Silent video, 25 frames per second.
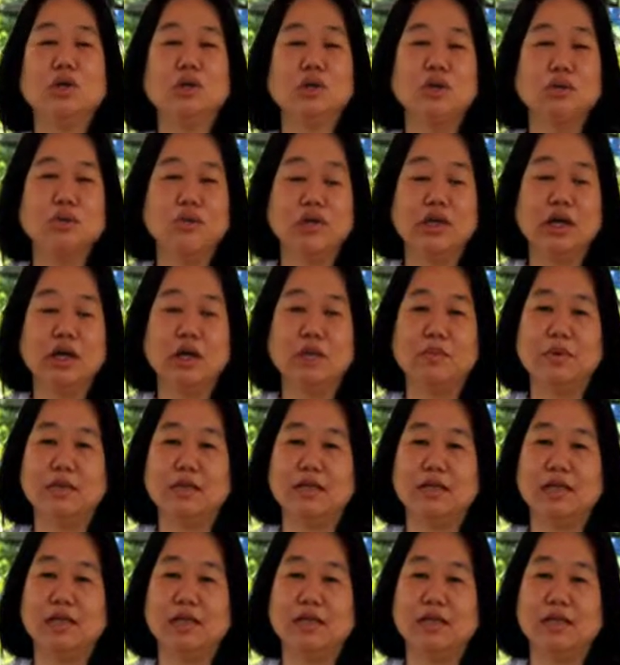to the
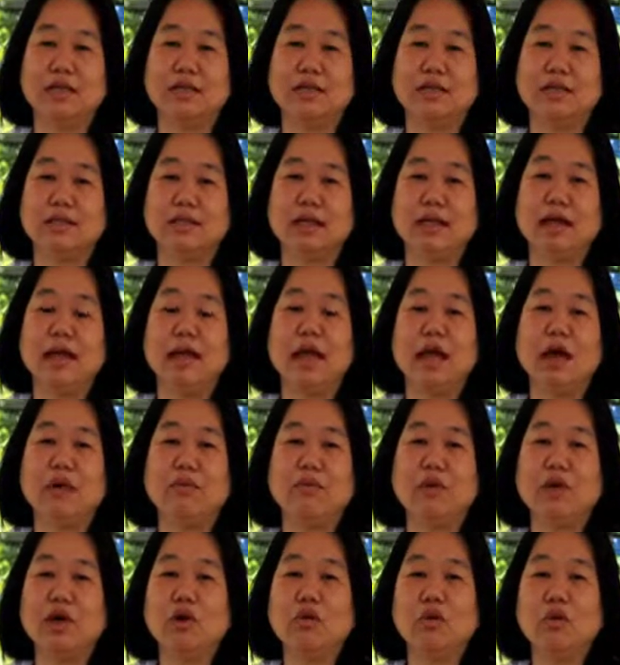urban centers.
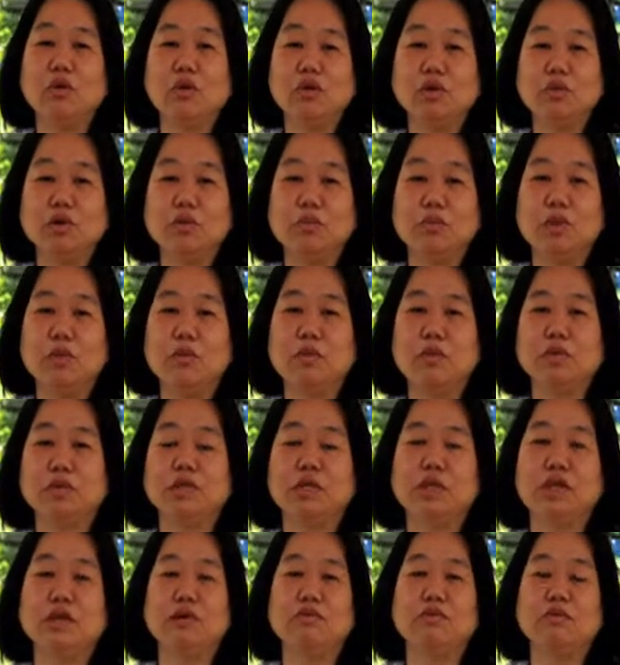We are also
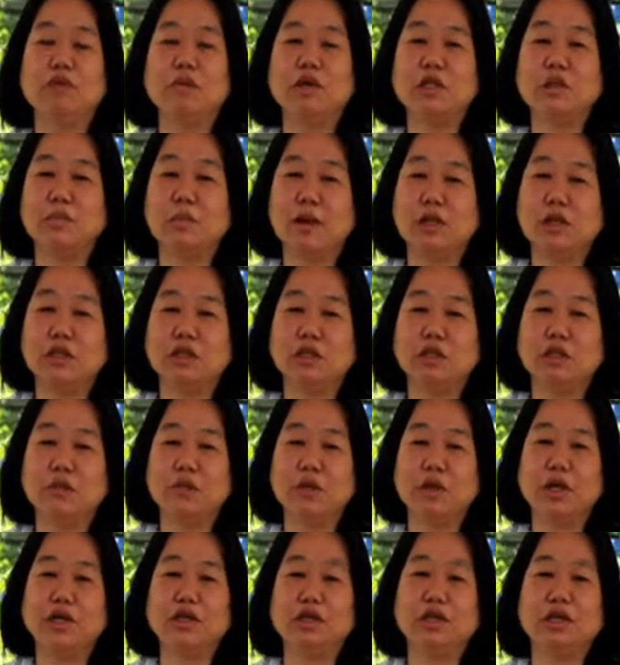promoting women's
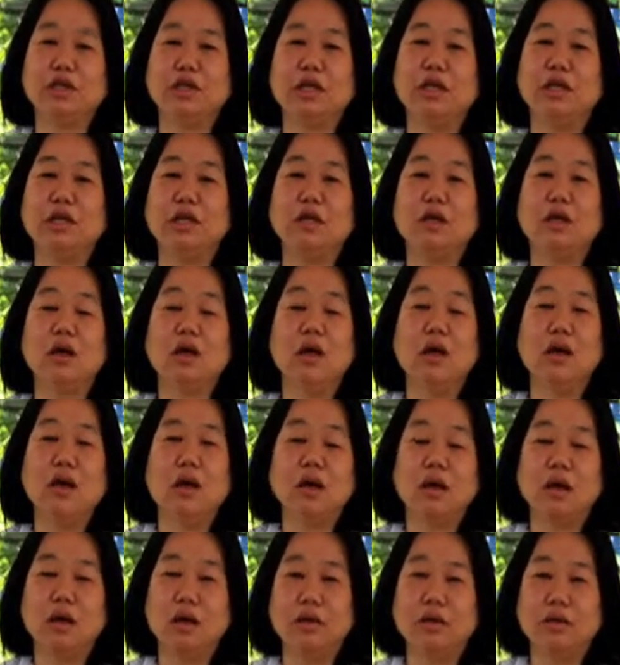participation in
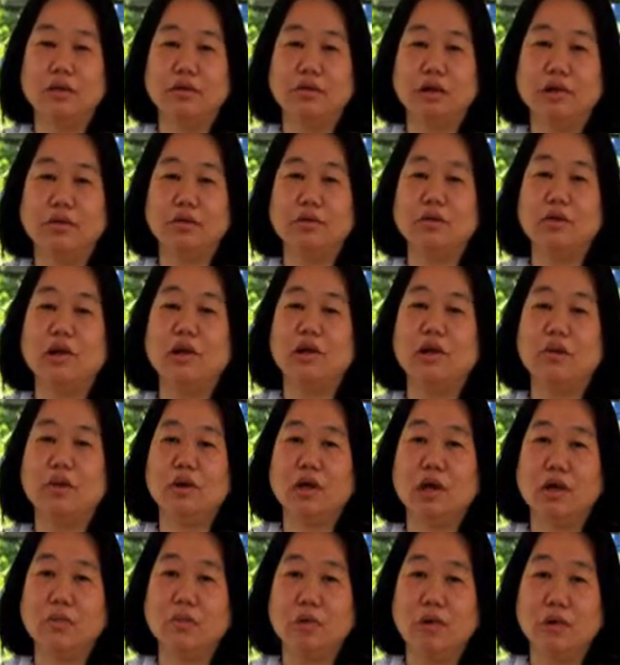uh, the rural
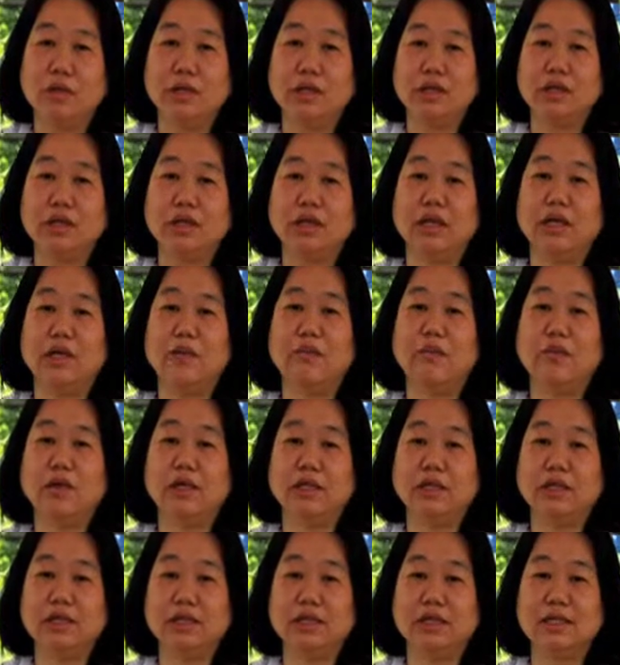local bodies in a
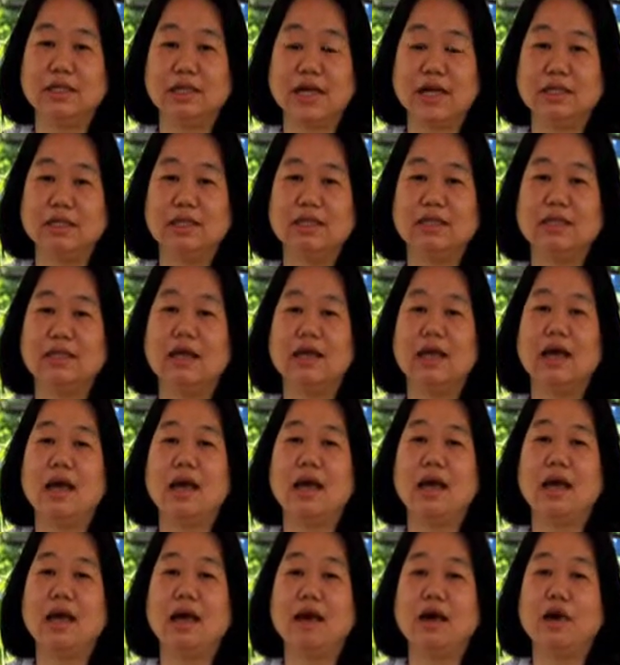political sense.
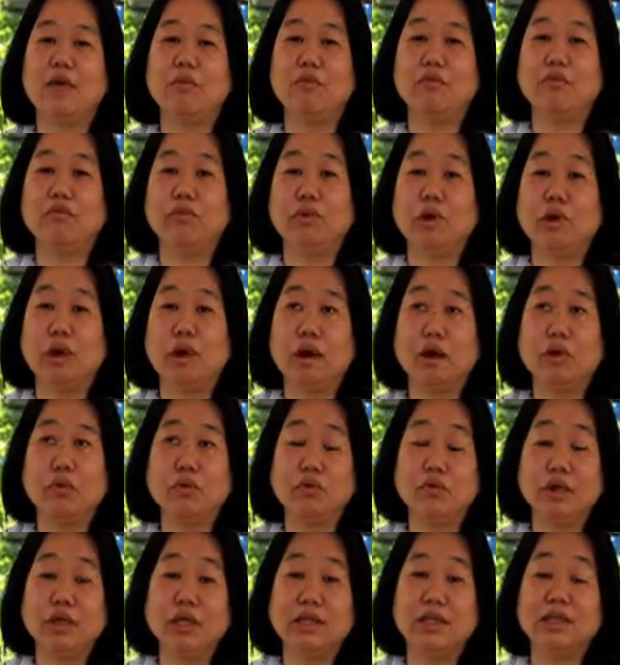Um, around
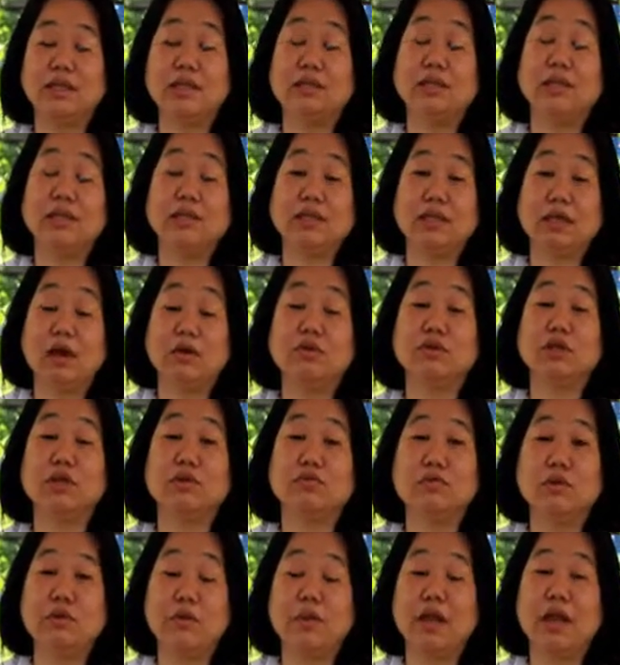
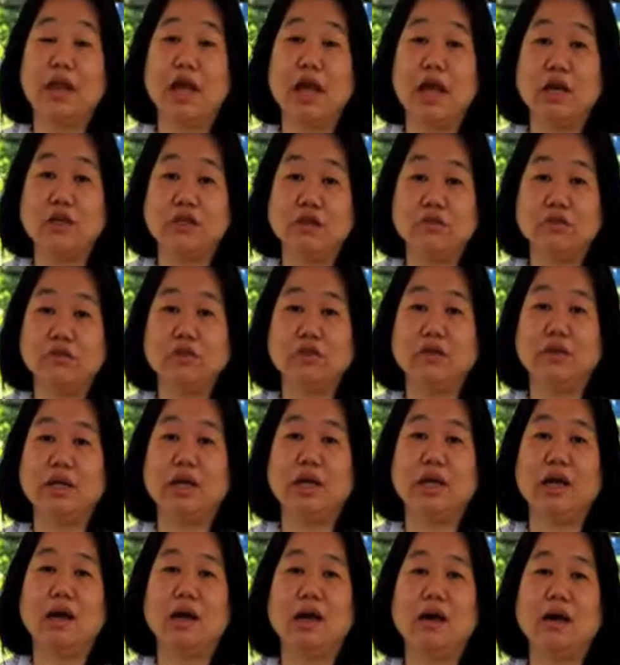26,000 women as of
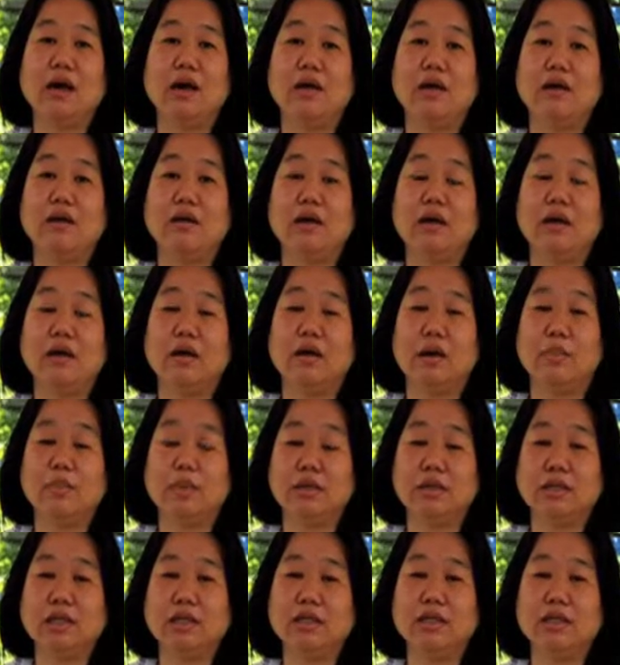today are uh,
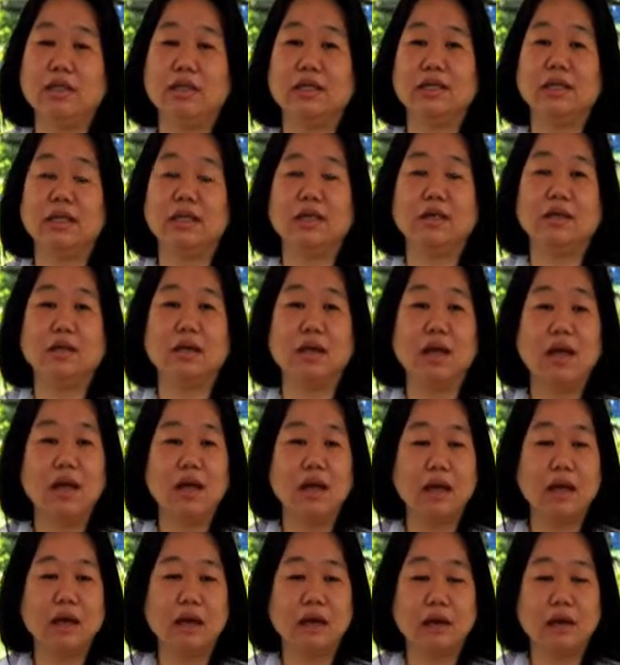represented in
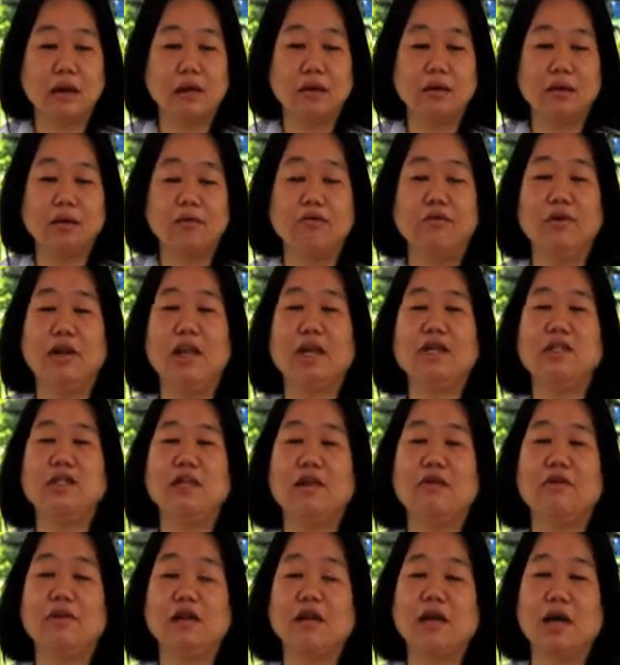uh, village
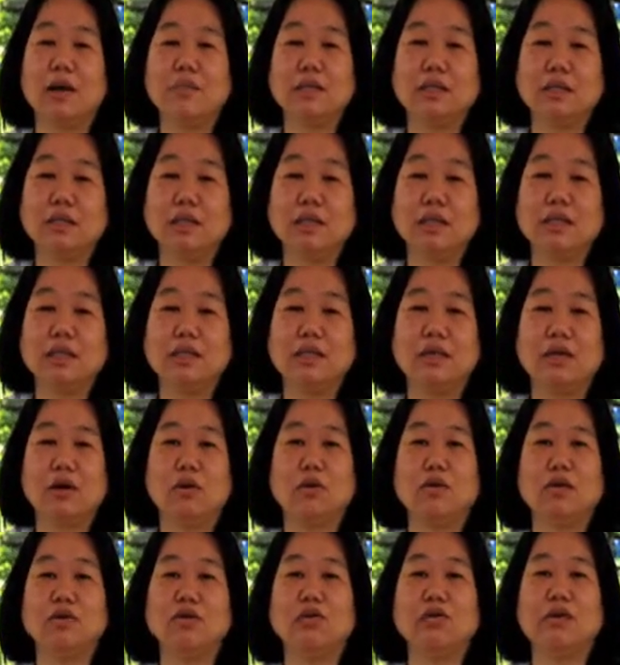level committees,
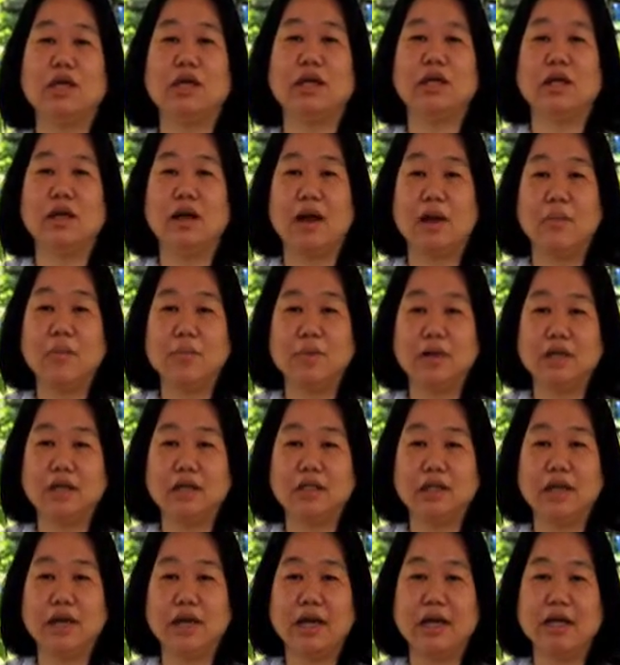also in Gram
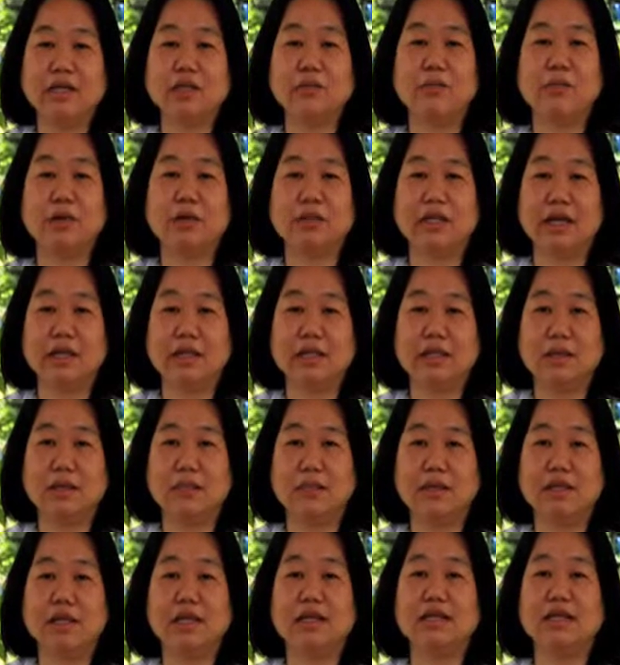Panchayats, Panchayat
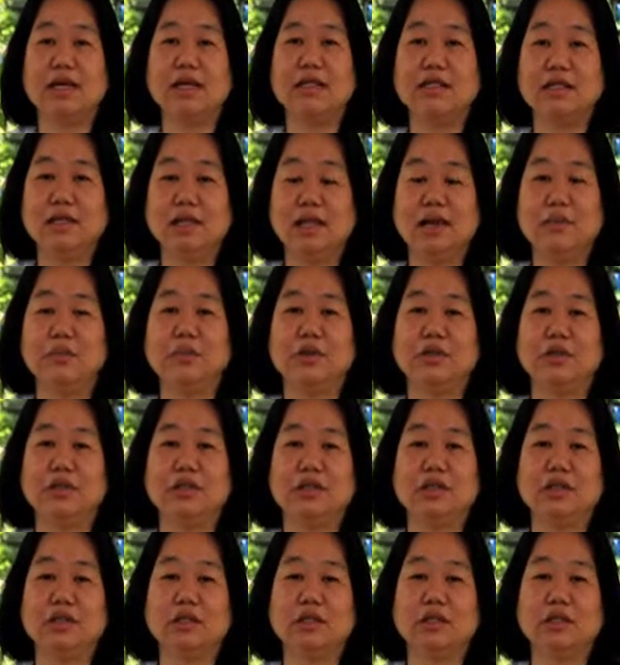Samitis and Zilla
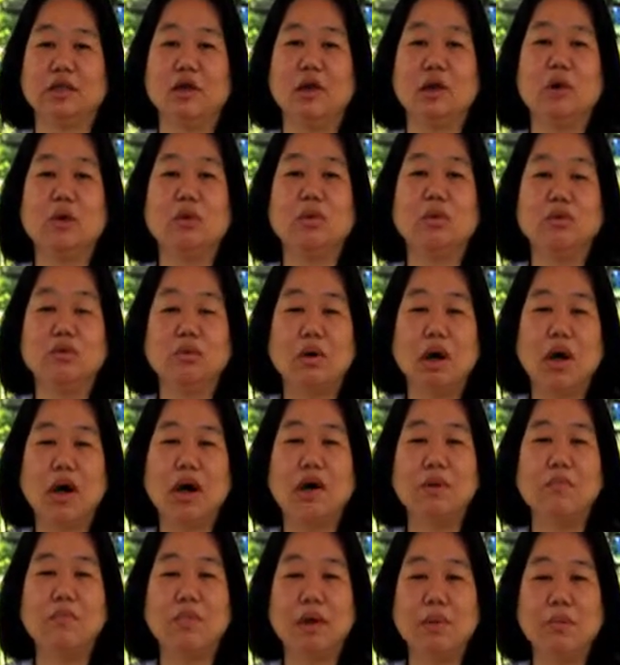Parishads who
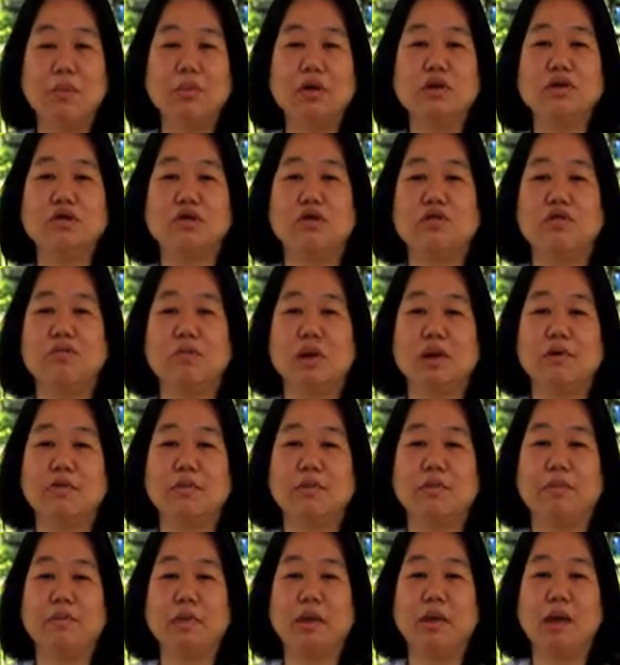are members of
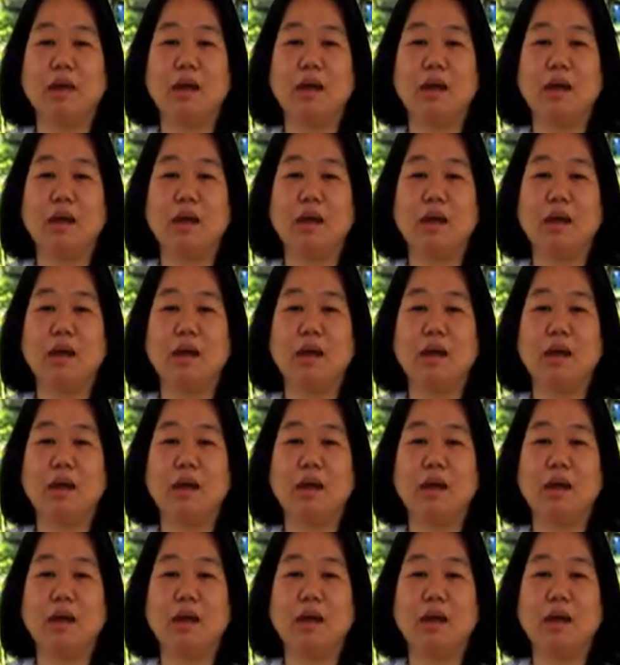MAVIM.